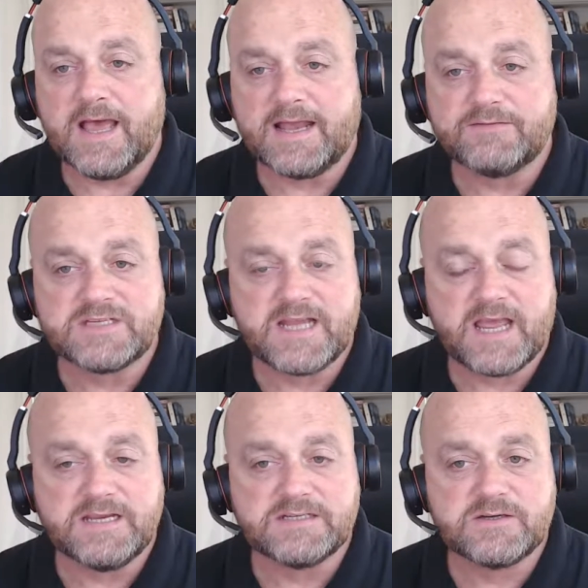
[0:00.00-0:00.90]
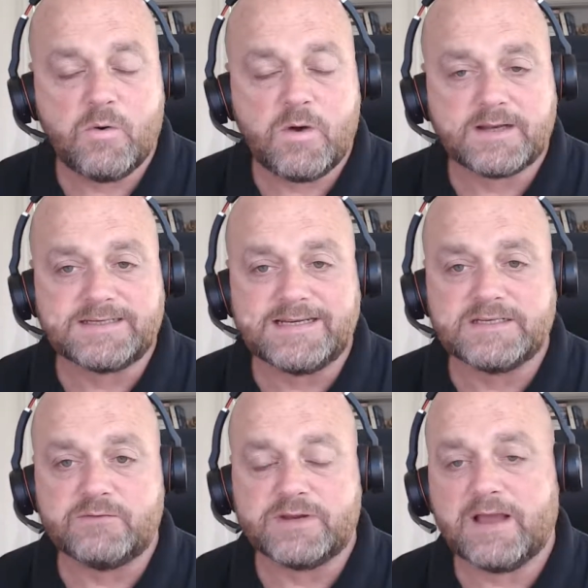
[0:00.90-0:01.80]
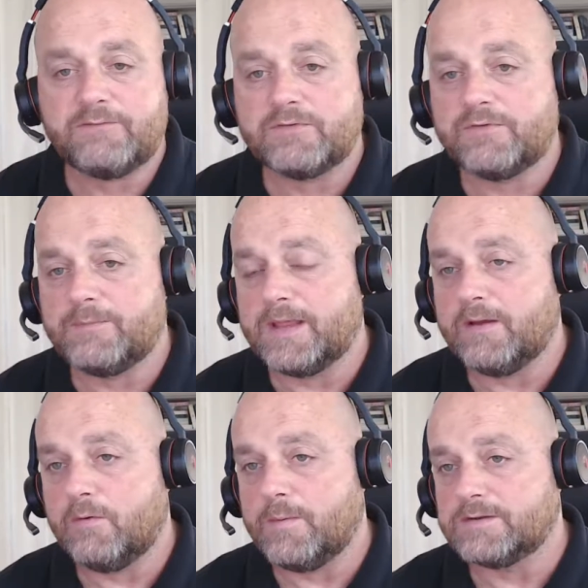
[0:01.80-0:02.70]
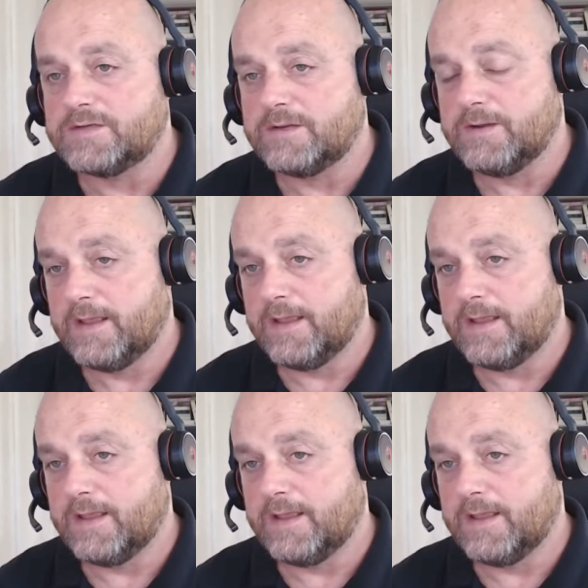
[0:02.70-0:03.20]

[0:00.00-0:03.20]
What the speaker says: and have staged quite a decent recovery from there, almost a